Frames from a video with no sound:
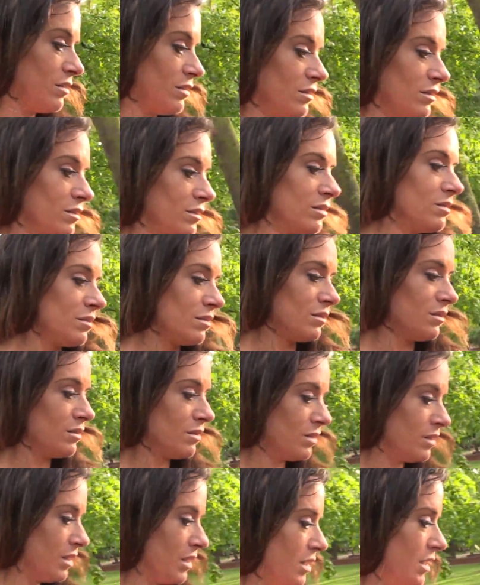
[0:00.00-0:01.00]
Now,
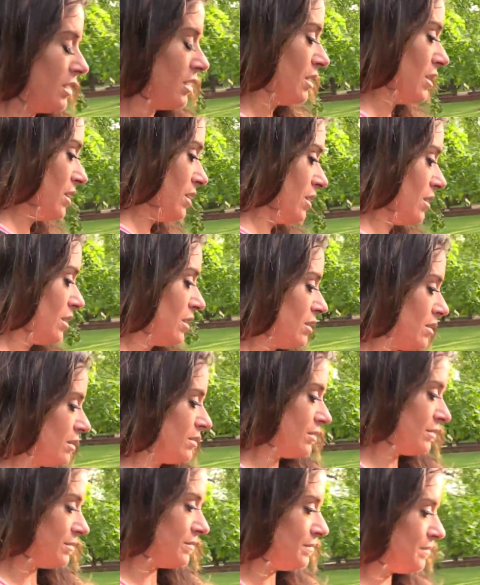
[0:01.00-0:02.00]
speaking of that,
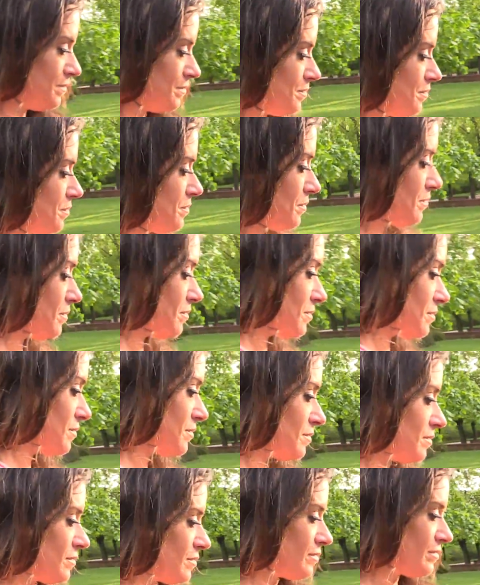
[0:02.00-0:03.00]
we have had
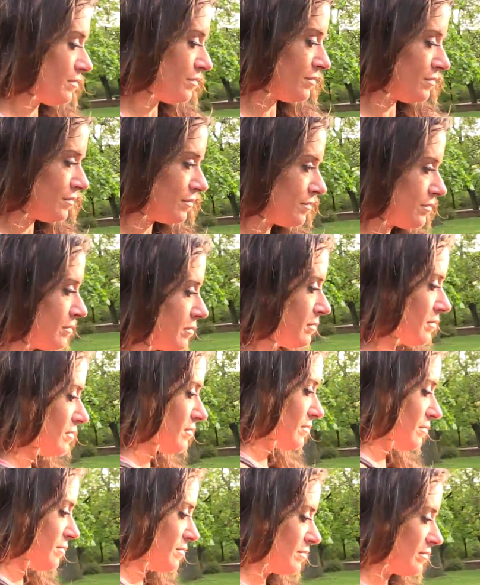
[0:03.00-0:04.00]
a
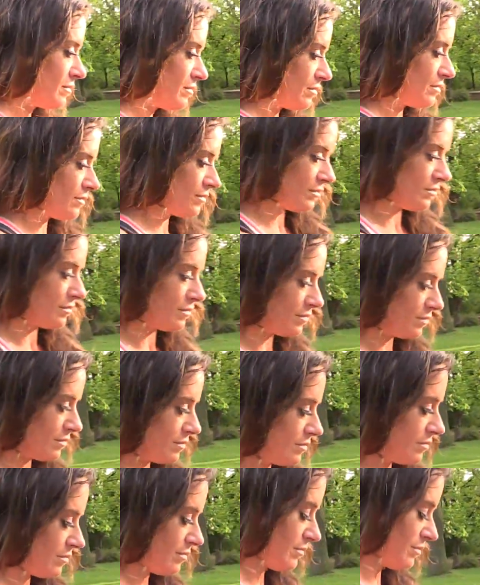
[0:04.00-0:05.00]
long conversation a couple
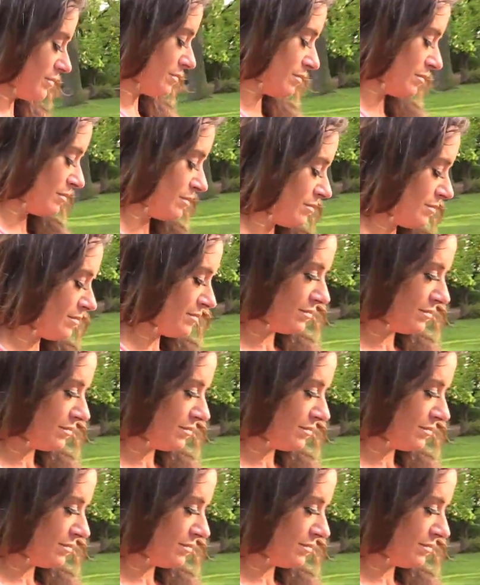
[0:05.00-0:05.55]
of days ago about